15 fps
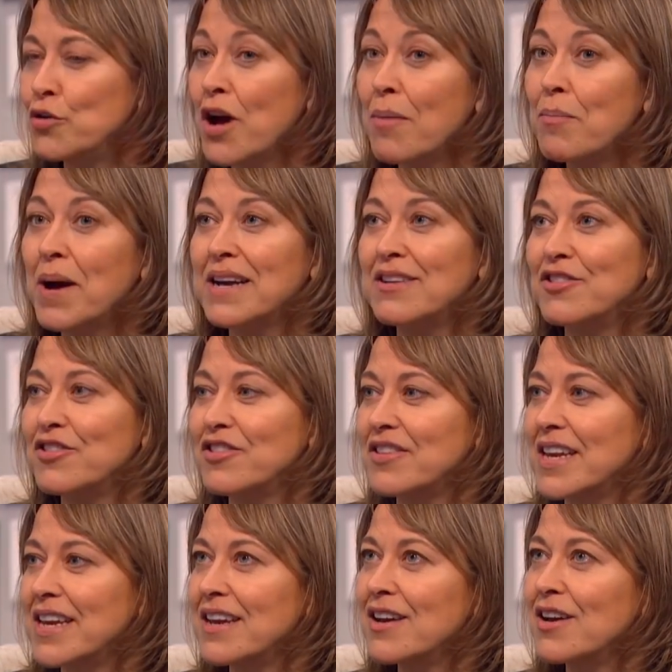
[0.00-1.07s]
You come back and
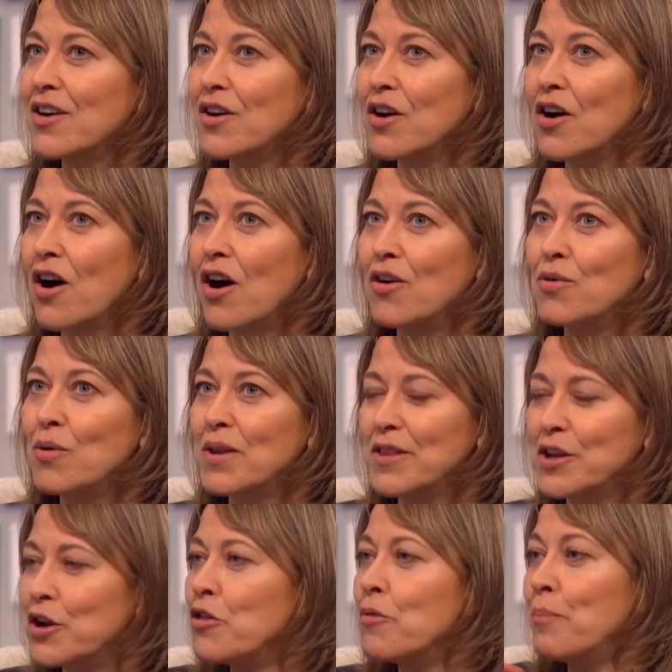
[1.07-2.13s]
just think, oh,
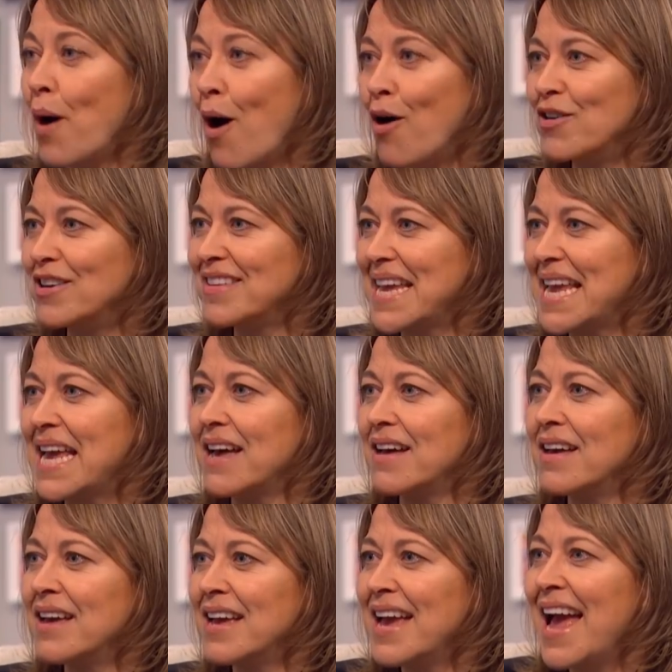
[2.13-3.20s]
you know, the bar is
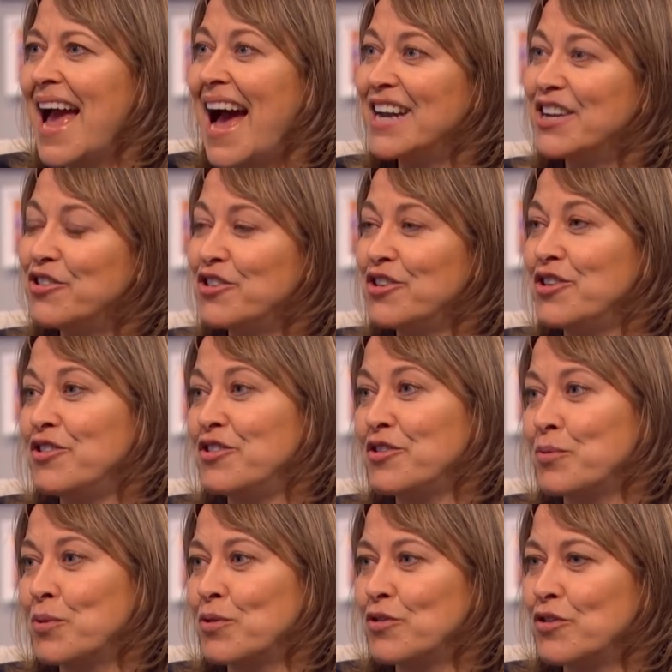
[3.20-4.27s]
here, yeah, and you you
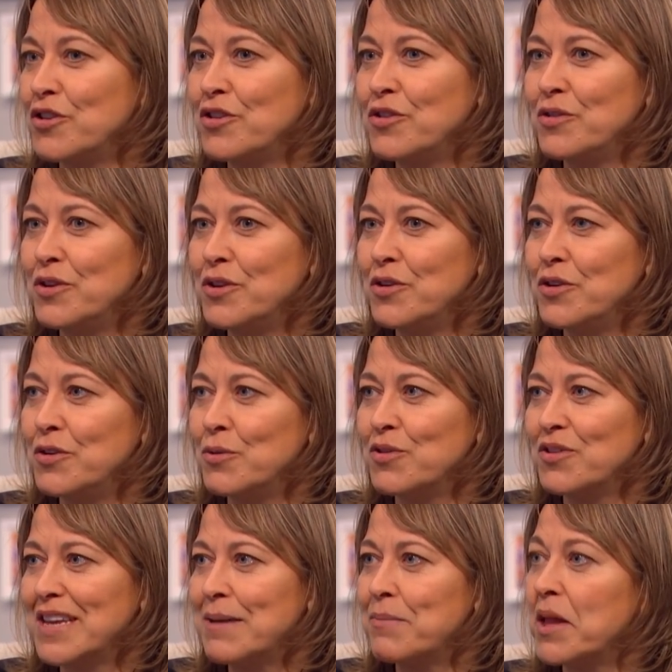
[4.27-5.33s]
just want to you, you
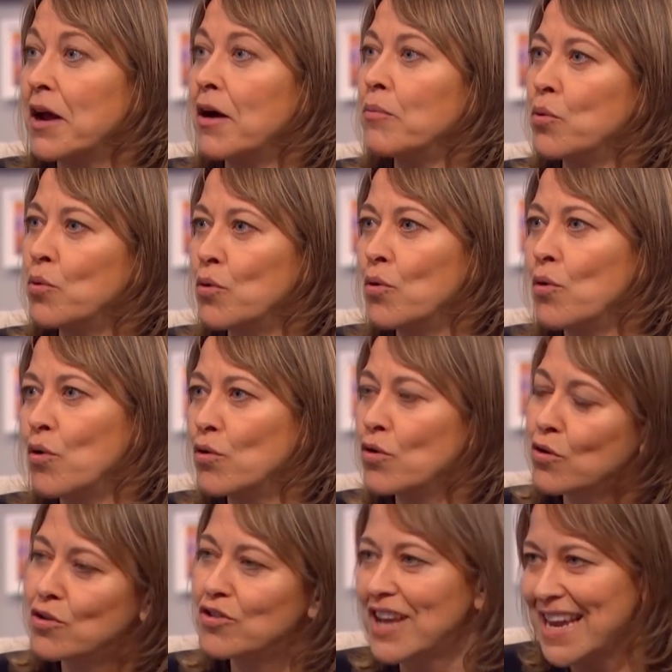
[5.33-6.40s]
want to keep that up, or, or, mm.